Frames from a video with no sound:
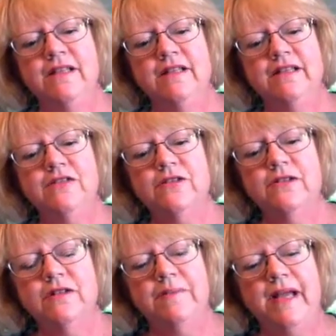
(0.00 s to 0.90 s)
These
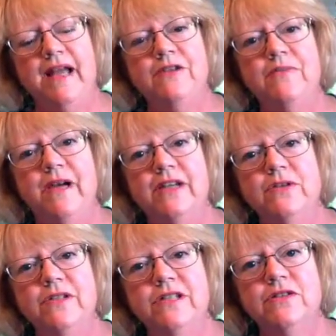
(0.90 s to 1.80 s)
are a pattern by
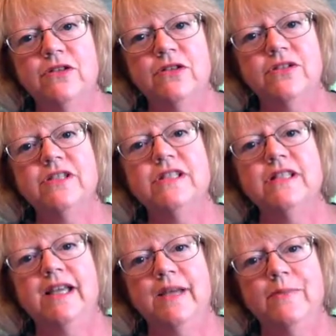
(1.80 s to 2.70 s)
Kirsten
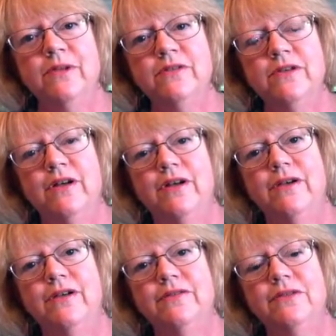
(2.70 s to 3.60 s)
Caper,
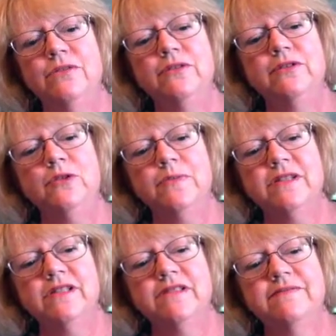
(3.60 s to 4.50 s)
Through the
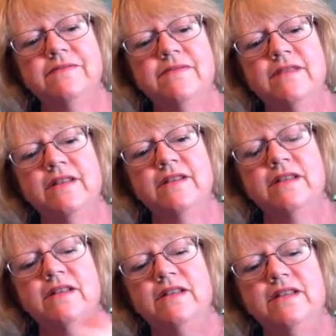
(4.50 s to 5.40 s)
Loops.
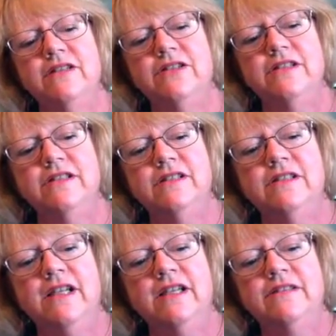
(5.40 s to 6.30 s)
She's a
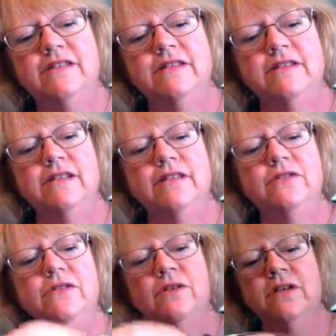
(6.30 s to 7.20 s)
designer in
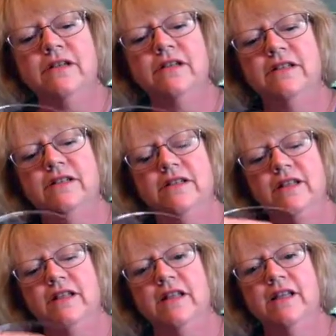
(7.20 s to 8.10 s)
New York.
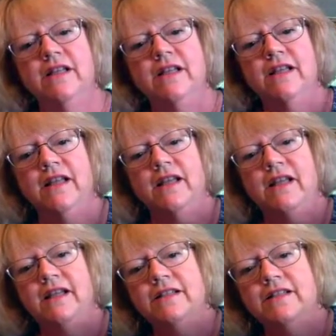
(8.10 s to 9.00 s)

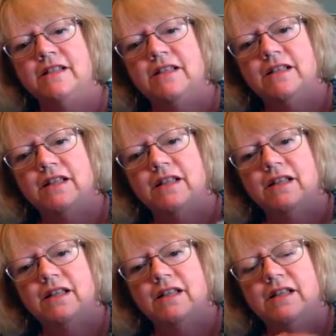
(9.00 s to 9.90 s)
And
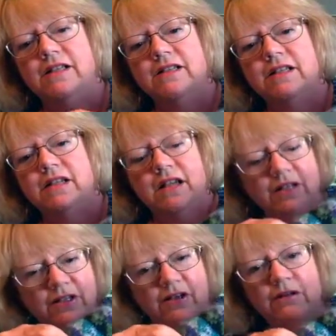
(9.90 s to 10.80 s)
it's the
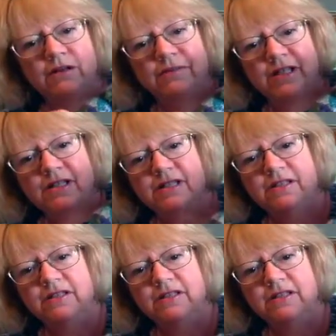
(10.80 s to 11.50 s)
Kanagawa mitts.